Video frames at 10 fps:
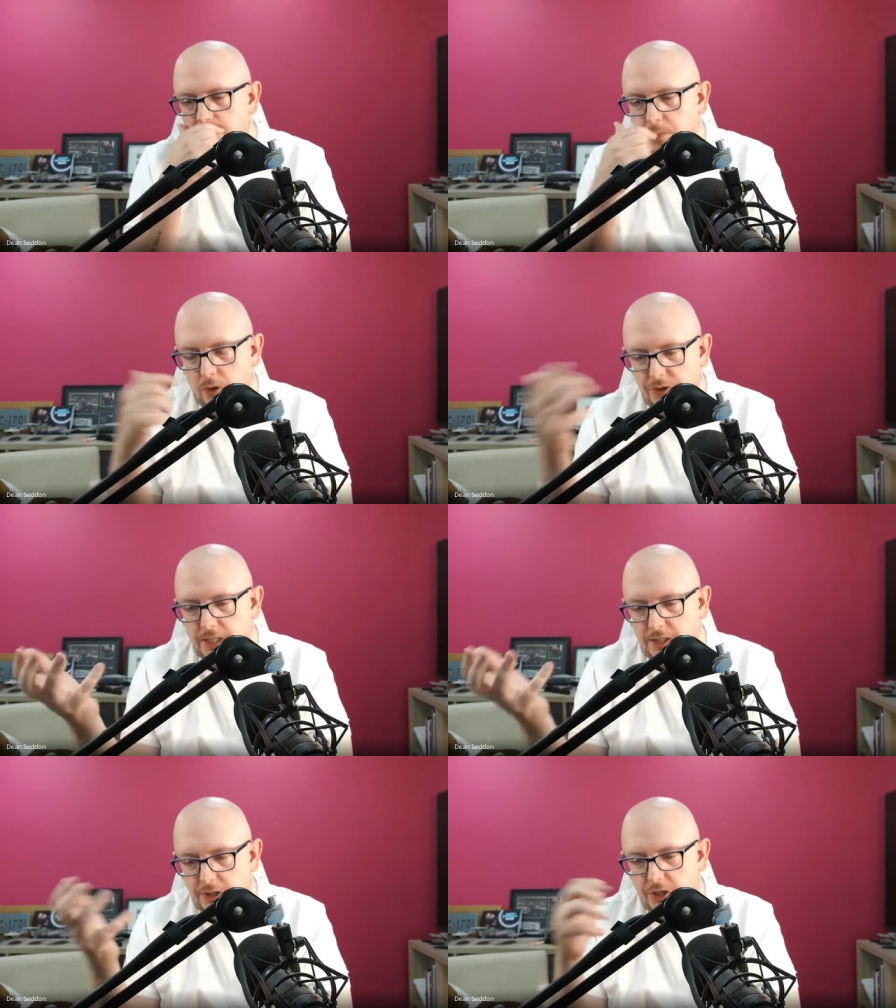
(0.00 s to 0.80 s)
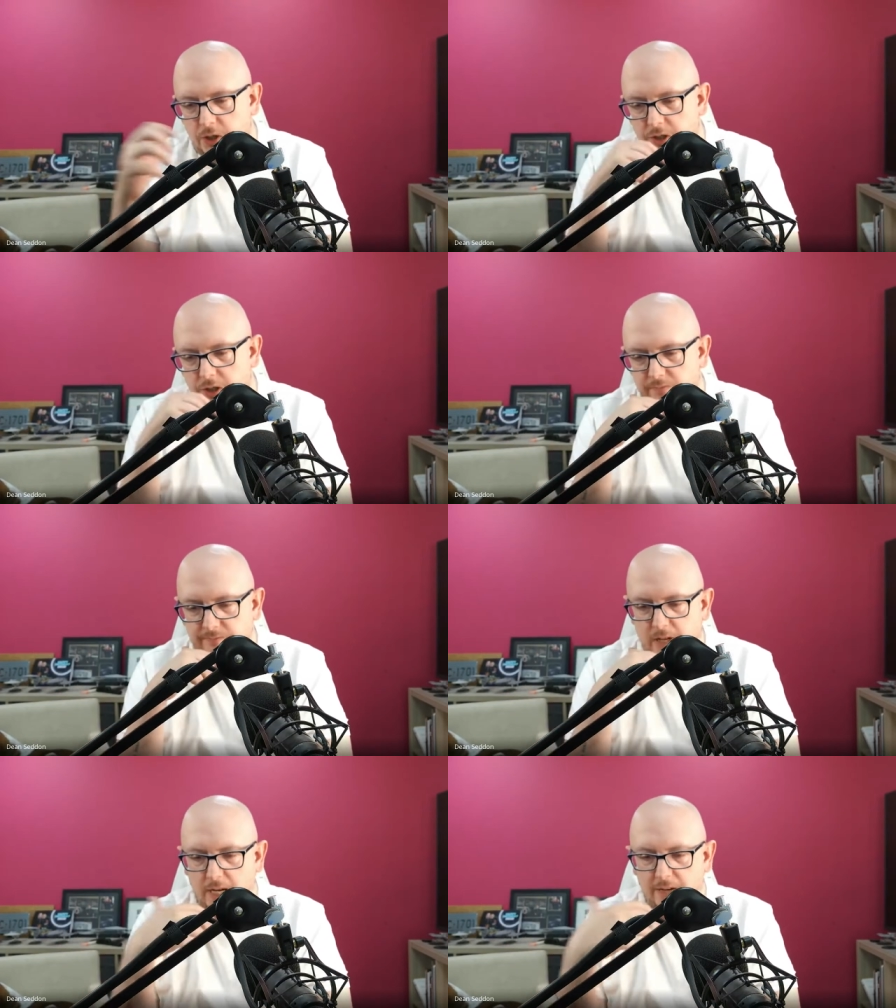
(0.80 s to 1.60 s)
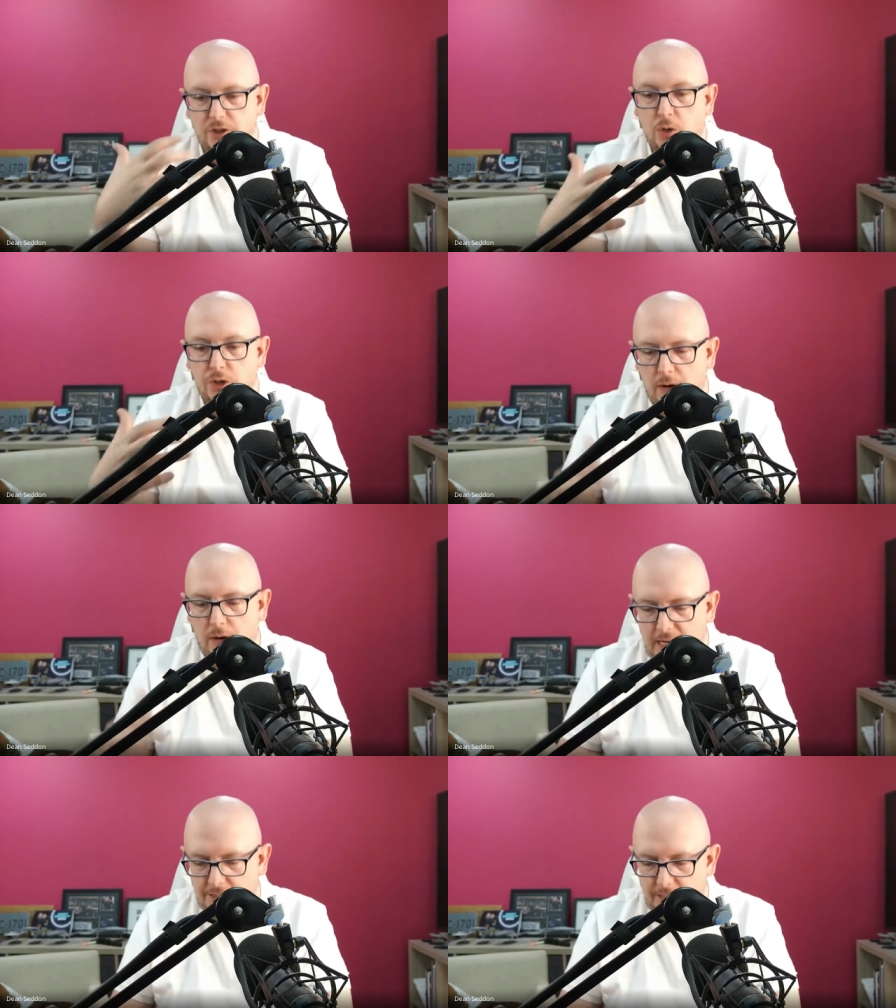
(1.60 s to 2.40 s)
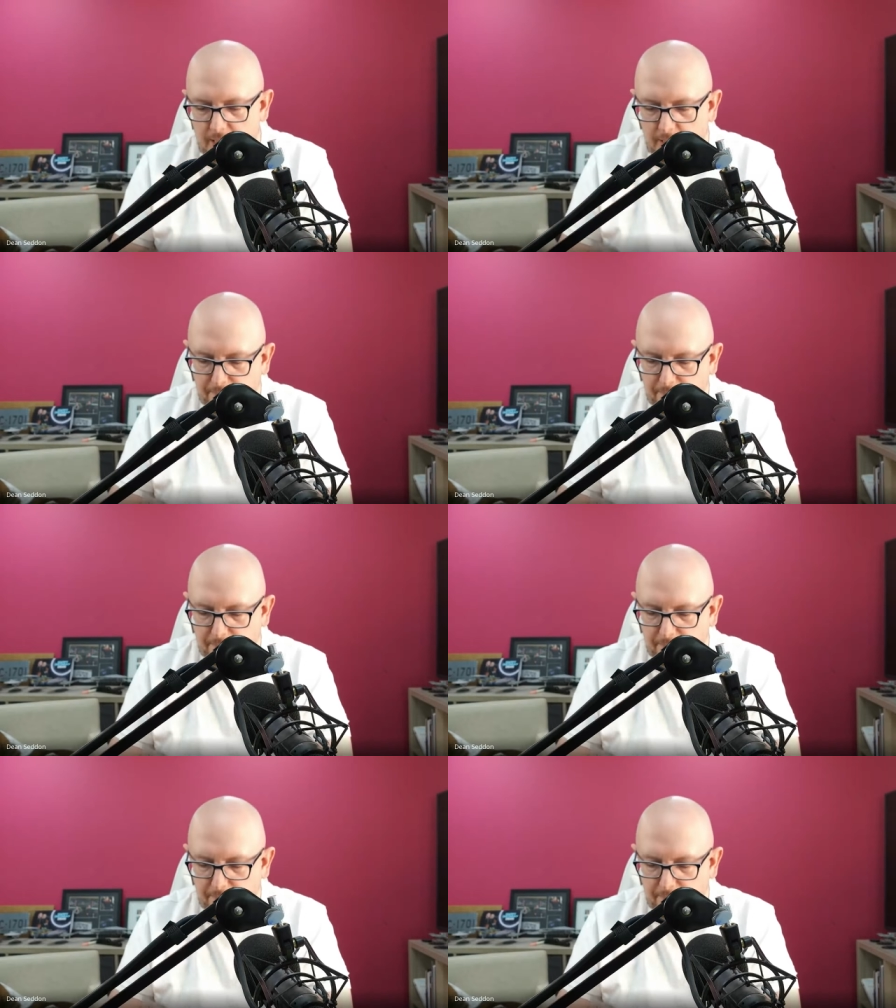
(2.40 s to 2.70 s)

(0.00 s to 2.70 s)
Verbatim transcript: brought it to such kind of notoriety